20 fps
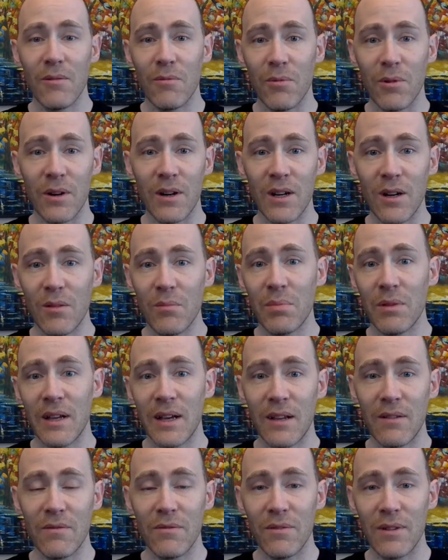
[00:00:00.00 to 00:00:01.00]
workout
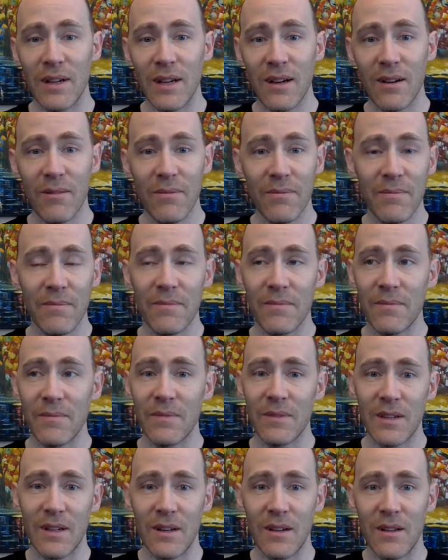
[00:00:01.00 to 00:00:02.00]
plan for now
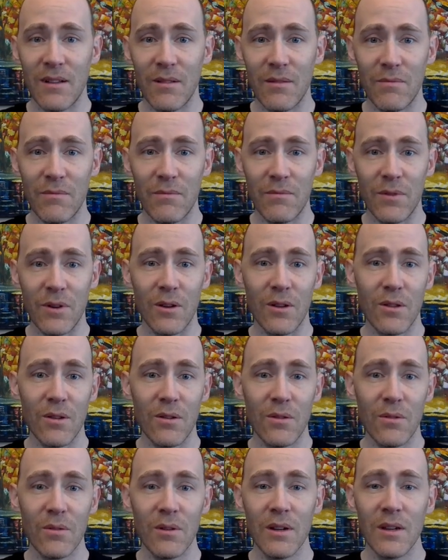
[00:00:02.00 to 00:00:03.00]
that I'll
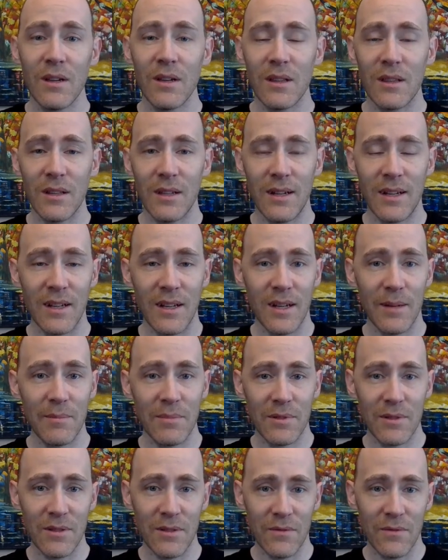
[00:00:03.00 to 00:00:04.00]
follow leading
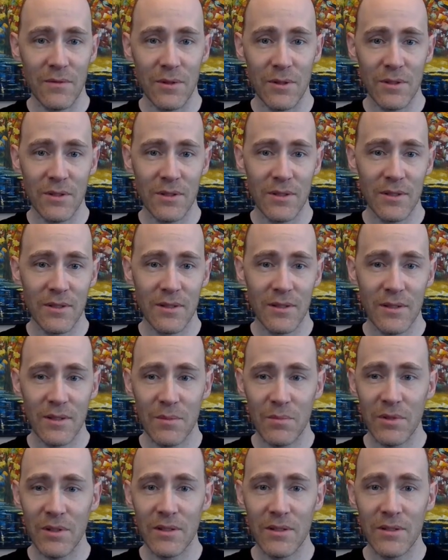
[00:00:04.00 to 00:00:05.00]
up to the first
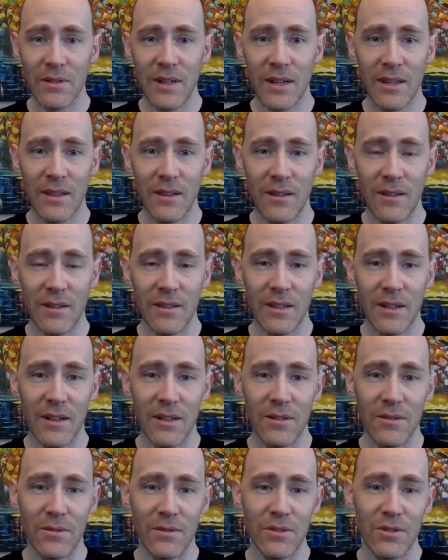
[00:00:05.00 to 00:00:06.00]
sprint triathlon that
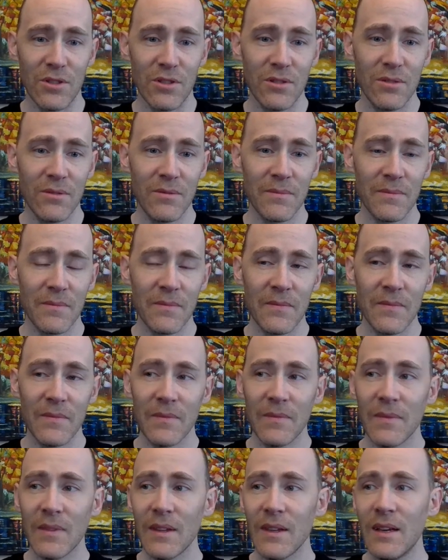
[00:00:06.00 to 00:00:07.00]
I do in June.
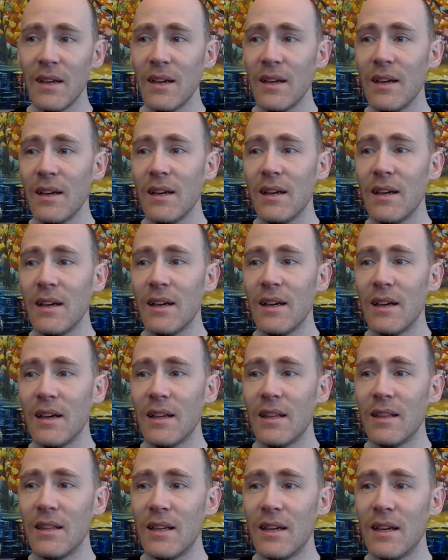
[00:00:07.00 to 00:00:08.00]

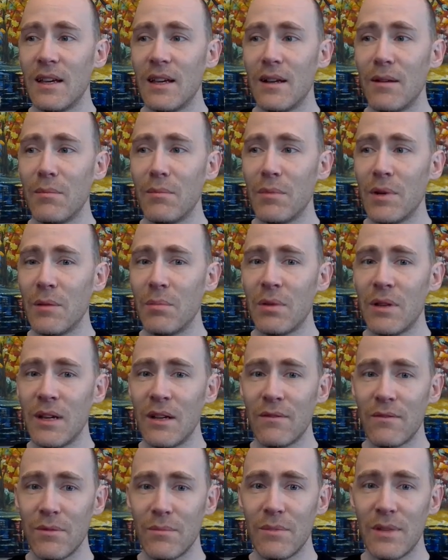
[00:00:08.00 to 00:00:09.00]
And then my
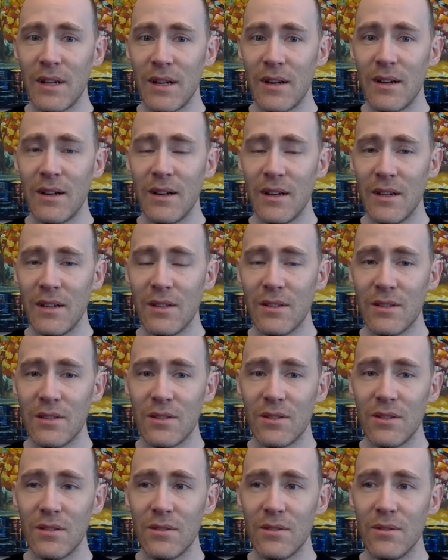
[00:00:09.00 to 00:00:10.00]
plan from there is
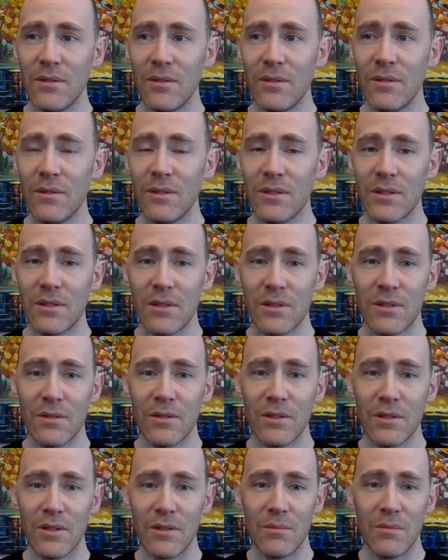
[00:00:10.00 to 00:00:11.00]
to start
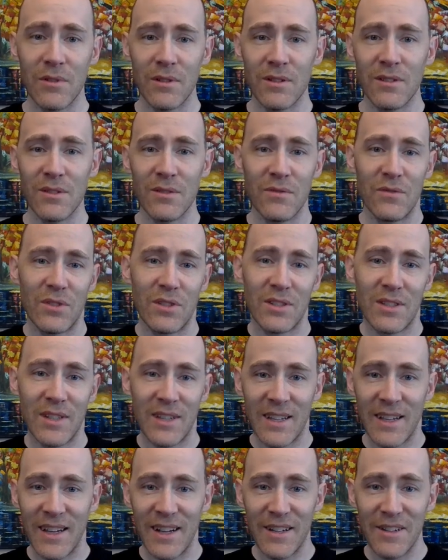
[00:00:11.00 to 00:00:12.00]
doing some more
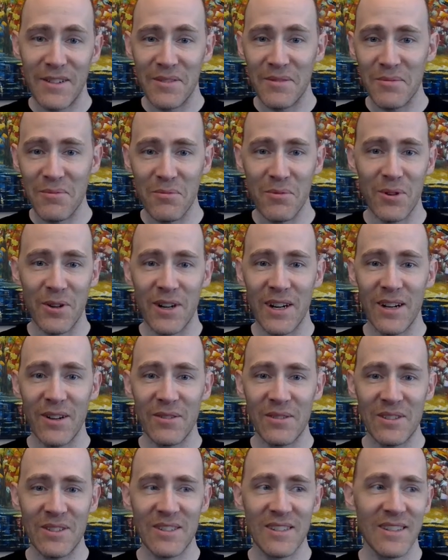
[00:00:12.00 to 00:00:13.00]
sophisticated
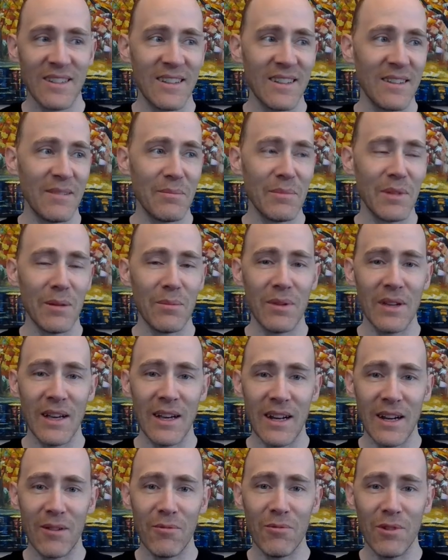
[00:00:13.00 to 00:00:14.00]
workouts, maybe
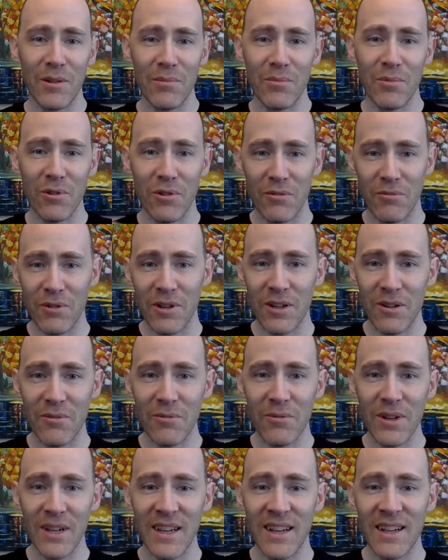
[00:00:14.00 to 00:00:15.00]
adding one more run a
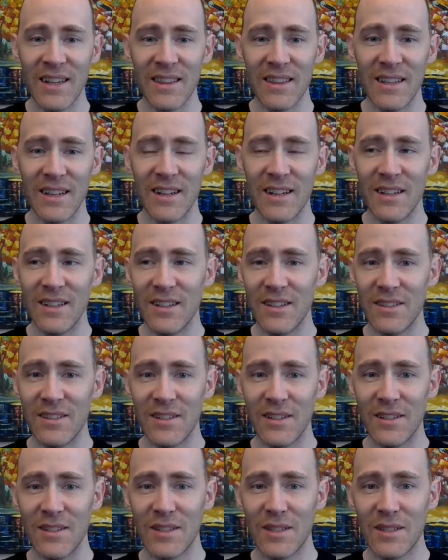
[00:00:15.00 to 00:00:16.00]
week that is
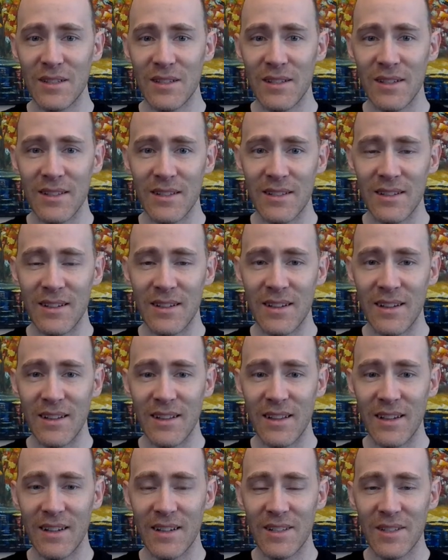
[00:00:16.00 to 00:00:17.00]
a, is a
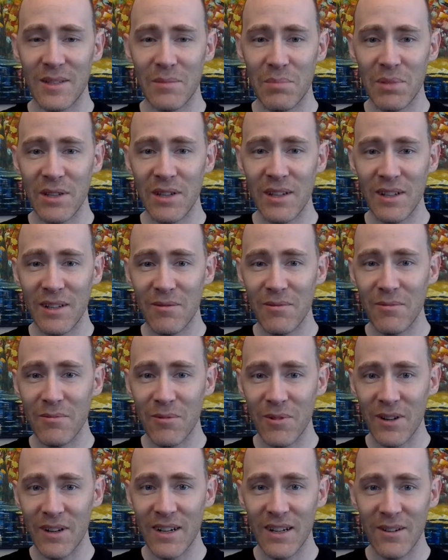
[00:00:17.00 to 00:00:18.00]
like a speed
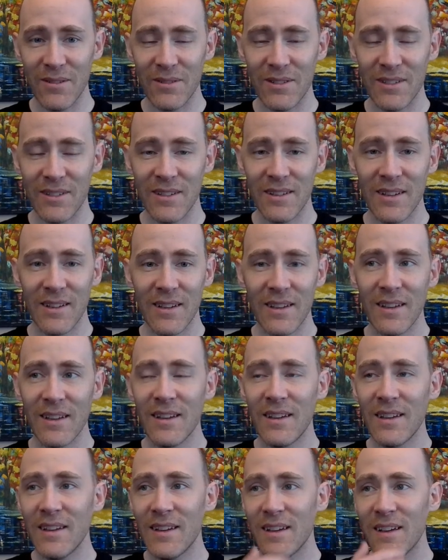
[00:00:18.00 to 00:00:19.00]
workout.
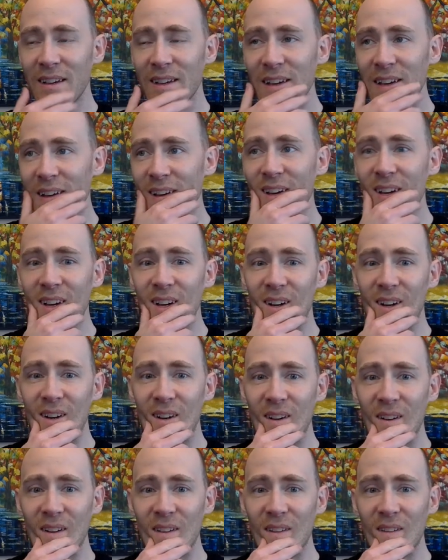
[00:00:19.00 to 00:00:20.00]
Uh,
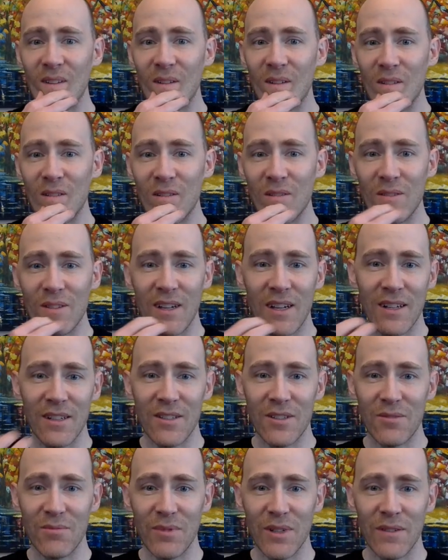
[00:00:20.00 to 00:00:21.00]
you can do that in
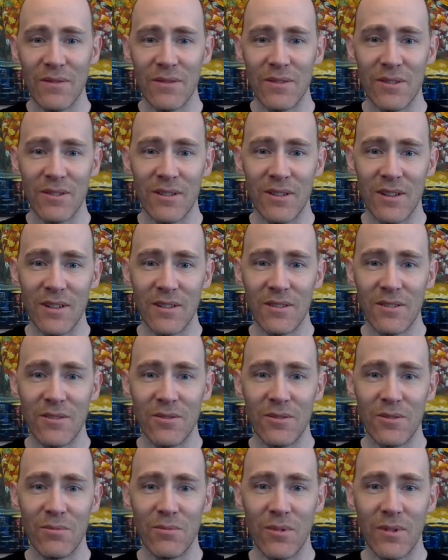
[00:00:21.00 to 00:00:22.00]
Zwift. There's lots of
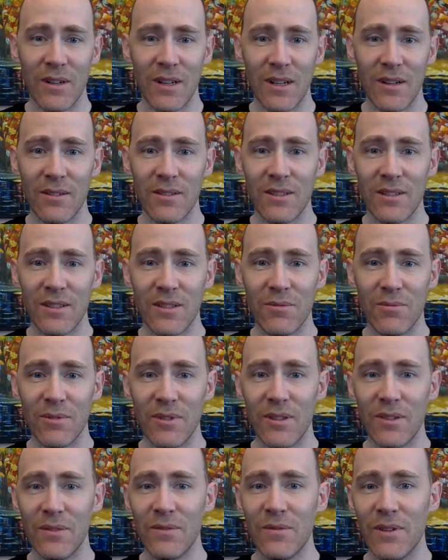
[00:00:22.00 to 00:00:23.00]
those workouts. It's
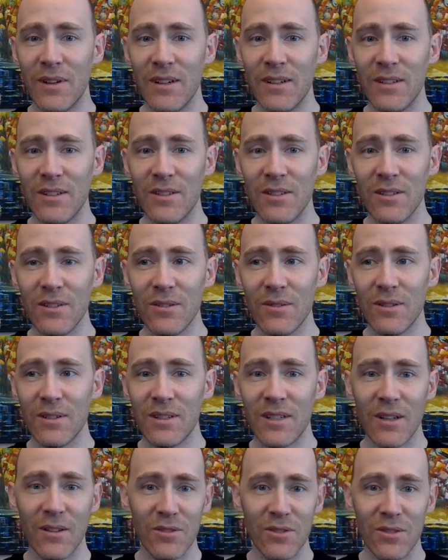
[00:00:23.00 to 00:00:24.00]
really fun to do.
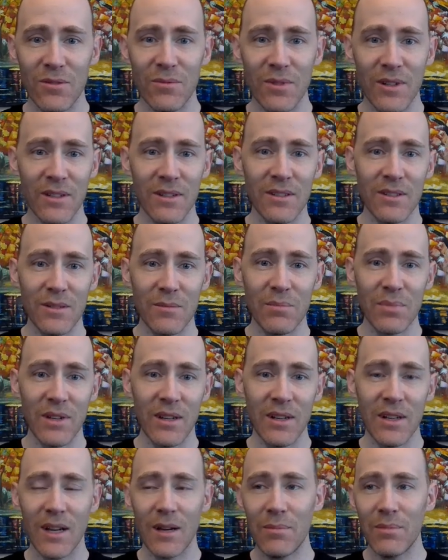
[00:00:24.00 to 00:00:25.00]
It tells you when to
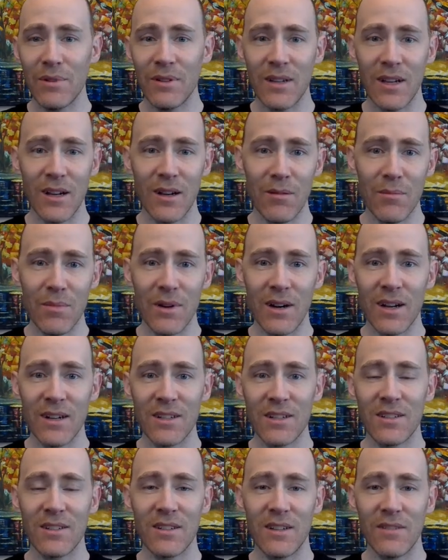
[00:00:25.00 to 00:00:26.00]
speed up and how
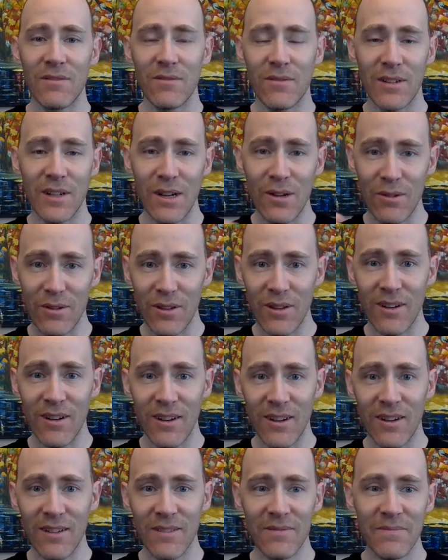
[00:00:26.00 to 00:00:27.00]
much and for how
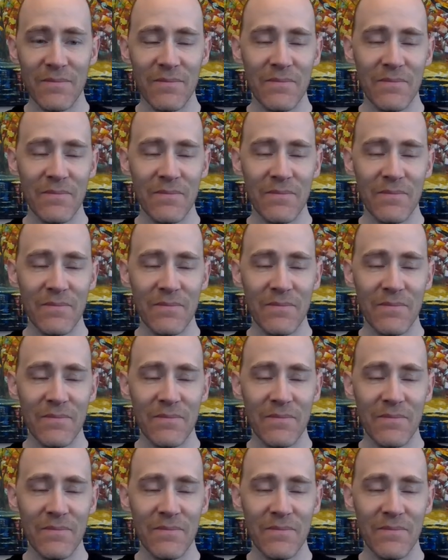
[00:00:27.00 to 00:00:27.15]
long.